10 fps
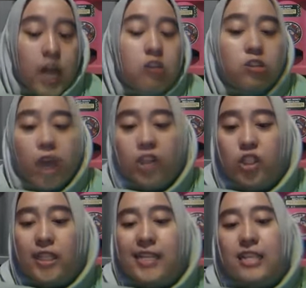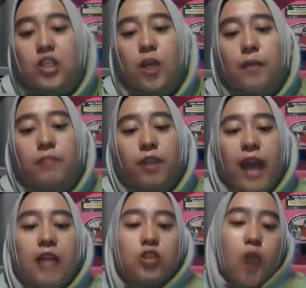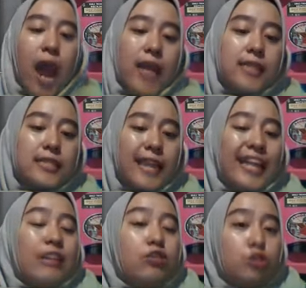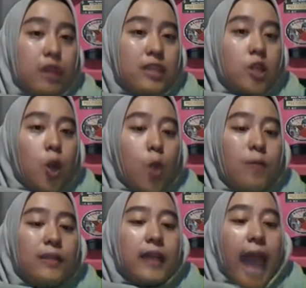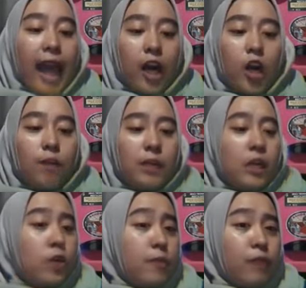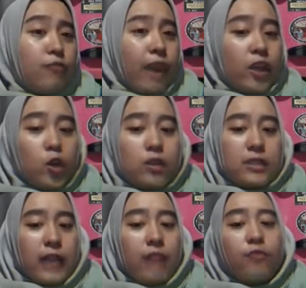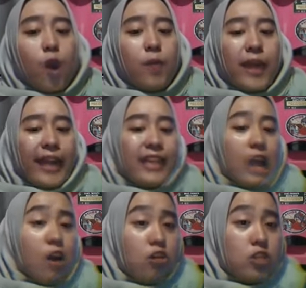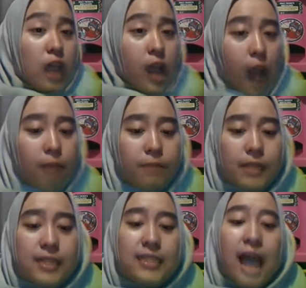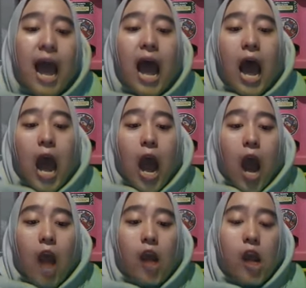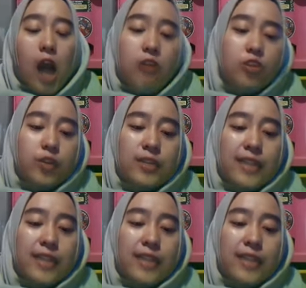So actually this topic brings us to understand in today's global economy, you may find yourself communicating across companies, countries,